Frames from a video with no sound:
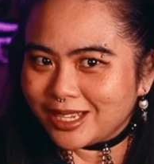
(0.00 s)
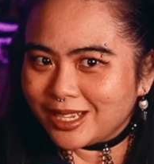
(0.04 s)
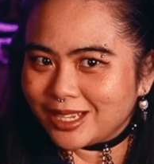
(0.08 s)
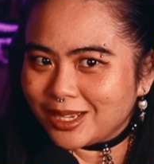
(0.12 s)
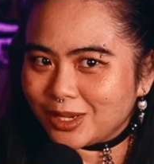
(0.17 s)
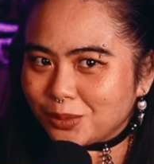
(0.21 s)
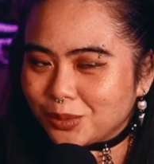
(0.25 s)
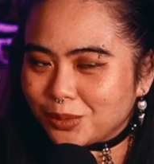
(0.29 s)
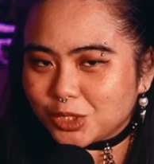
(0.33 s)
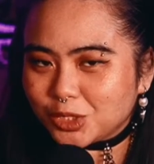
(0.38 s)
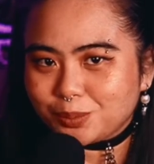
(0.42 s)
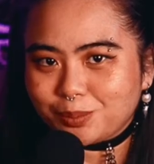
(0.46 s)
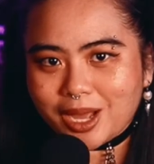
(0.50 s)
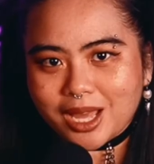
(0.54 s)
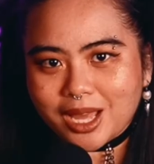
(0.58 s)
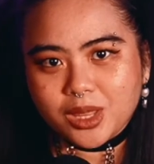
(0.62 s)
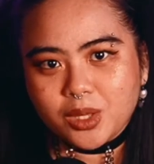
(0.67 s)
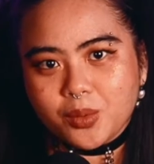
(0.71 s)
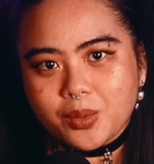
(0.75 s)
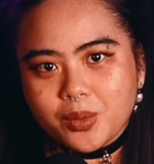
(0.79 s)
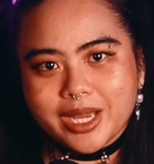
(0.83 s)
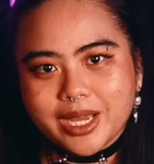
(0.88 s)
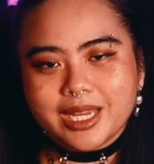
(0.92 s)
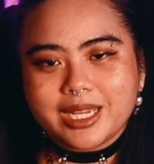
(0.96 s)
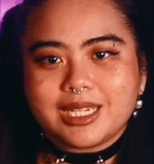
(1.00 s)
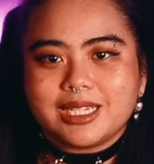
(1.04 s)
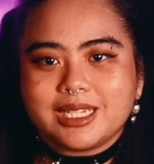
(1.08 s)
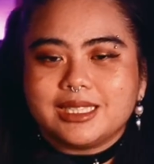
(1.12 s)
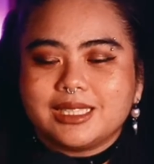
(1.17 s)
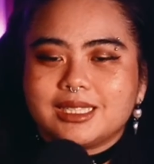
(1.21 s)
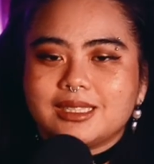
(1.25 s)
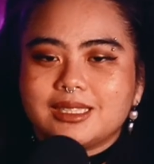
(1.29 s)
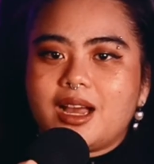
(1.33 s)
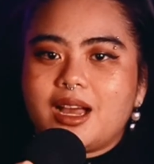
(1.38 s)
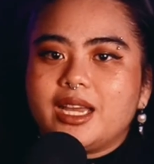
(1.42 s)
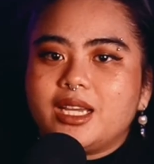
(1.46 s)
Which, by the way, is
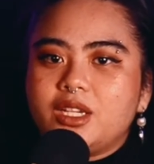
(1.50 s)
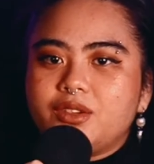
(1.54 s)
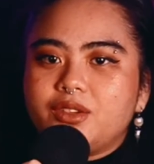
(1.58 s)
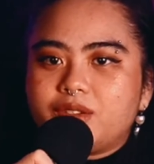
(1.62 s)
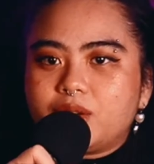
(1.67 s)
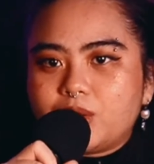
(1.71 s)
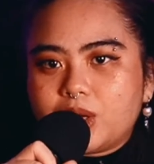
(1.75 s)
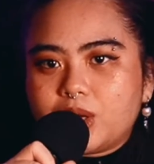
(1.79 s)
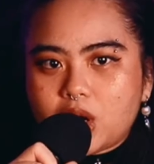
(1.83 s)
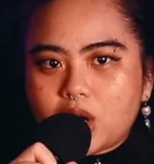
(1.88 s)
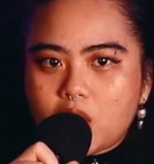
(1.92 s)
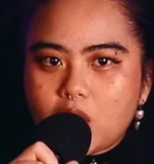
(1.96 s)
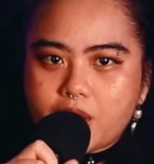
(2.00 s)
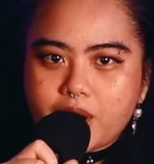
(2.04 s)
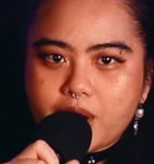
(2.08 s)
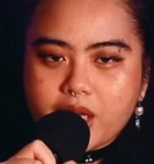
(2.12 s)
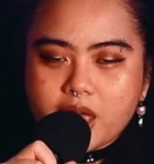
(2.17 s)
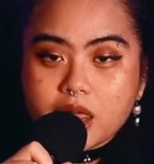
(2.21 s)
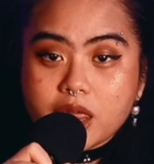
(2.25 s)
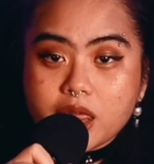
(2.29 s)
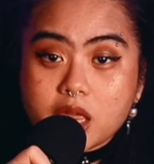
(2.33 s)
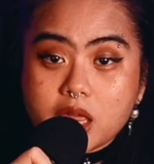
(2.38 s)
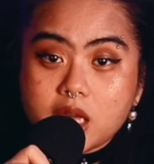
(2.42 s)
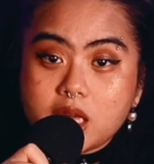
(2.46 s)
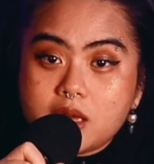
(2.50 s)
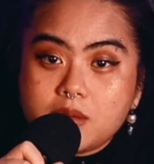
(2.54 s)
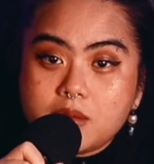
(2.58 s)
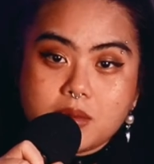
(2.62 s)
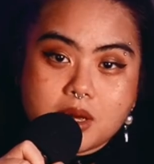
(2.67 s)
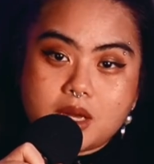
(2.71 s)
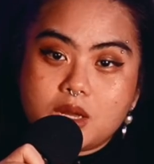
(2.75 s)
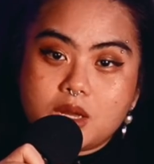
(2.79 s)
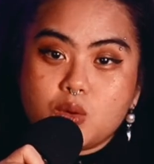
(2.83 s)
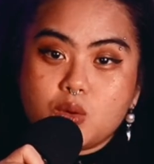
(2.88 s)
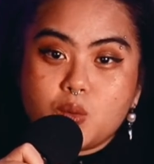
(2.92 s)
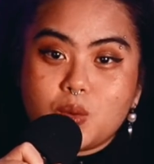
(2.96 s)
kind of a recurring theme
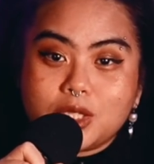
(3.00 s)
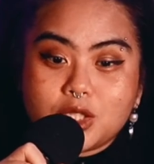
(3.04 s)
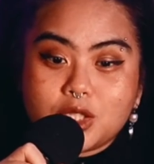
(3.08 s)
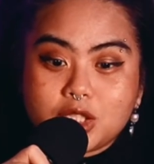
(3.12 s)
in which